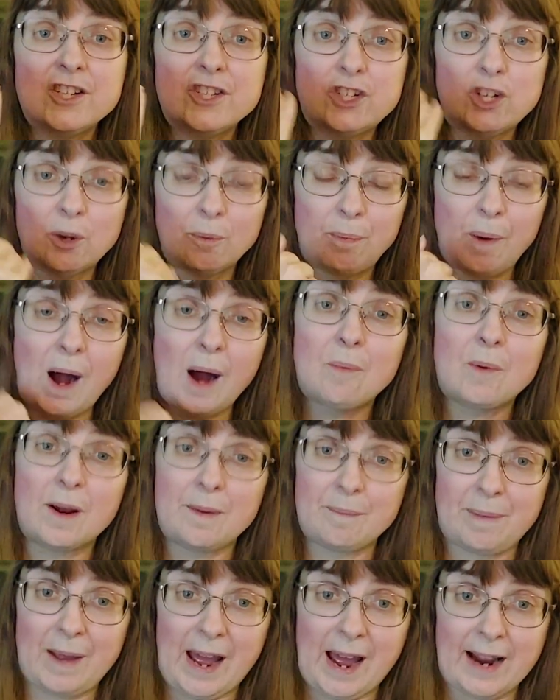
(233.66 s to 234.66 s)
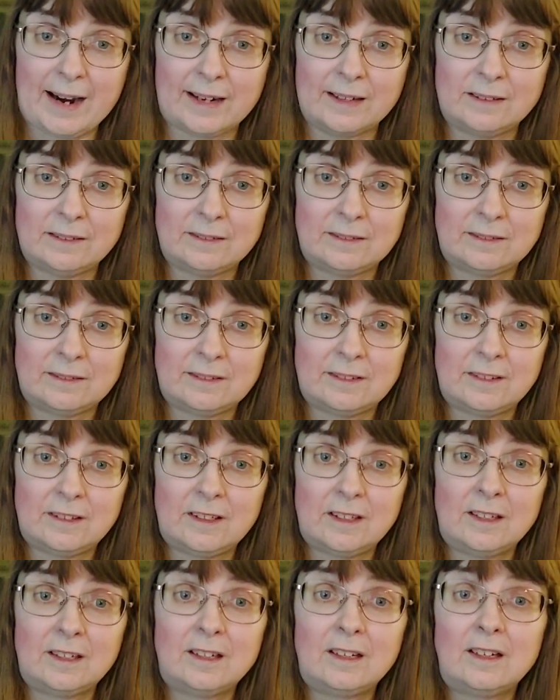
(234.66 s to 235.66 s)
till Bob went back
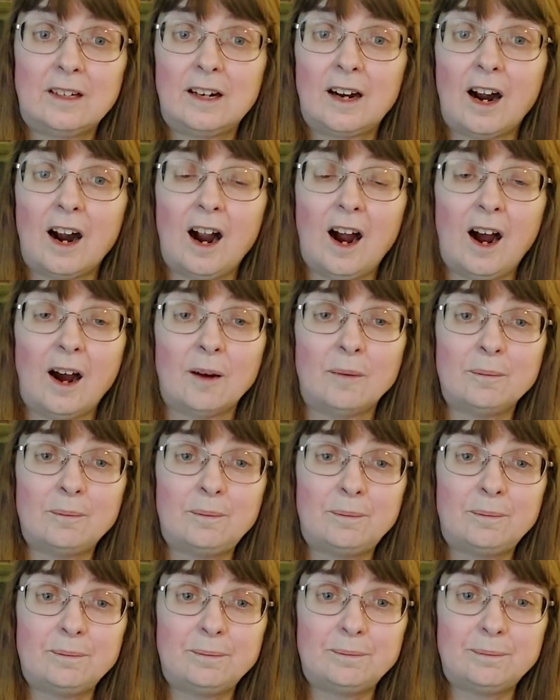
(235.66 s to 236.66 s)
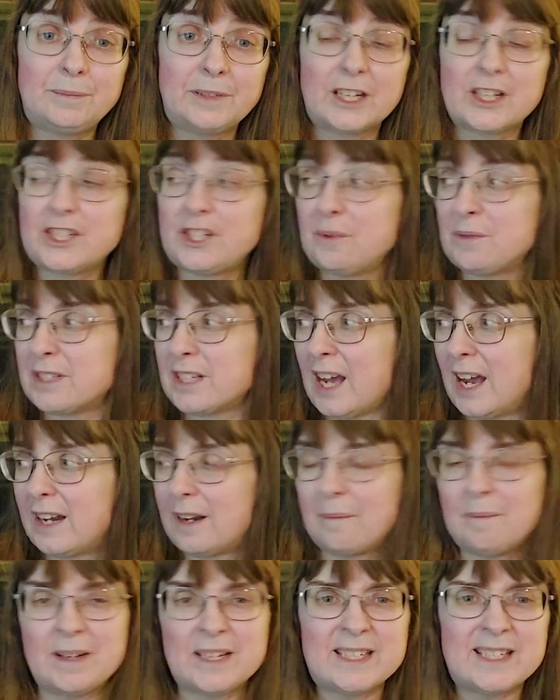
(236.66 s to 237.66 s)
um, because she was
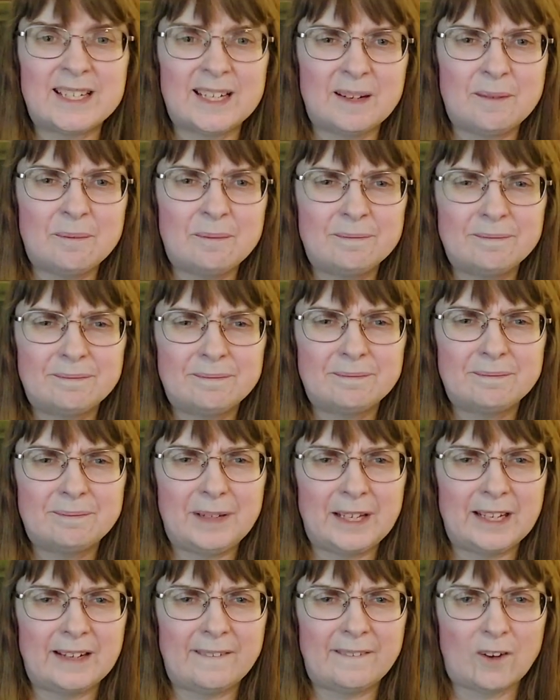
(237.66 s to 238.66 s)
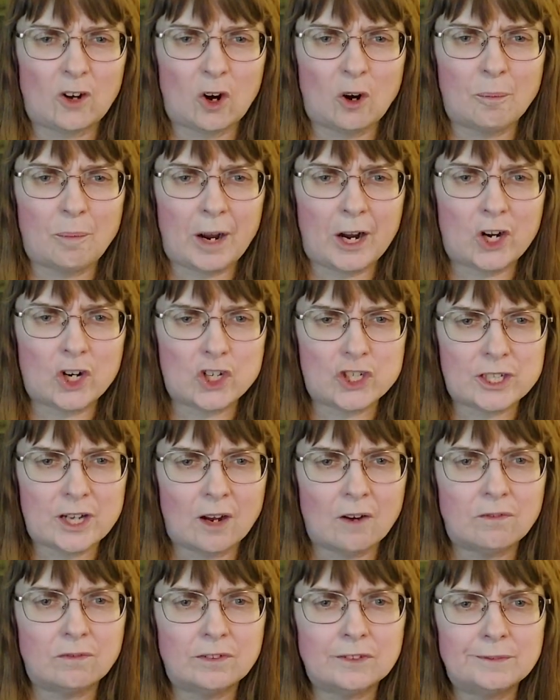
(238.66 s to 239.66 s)
kind of missing him being in there all by
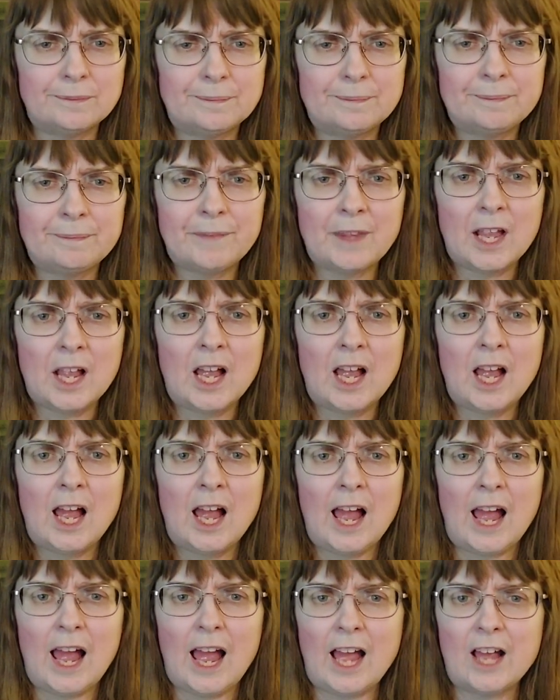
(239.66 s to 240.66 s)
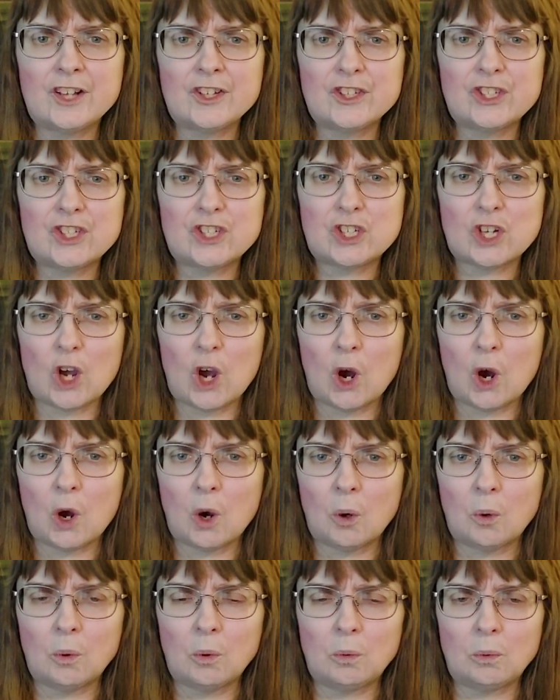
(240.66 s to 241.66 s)
herself. And
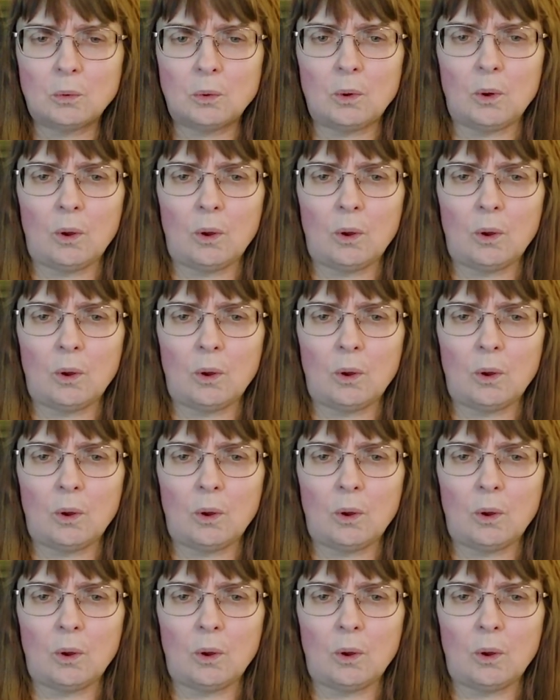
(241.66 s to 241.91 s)
so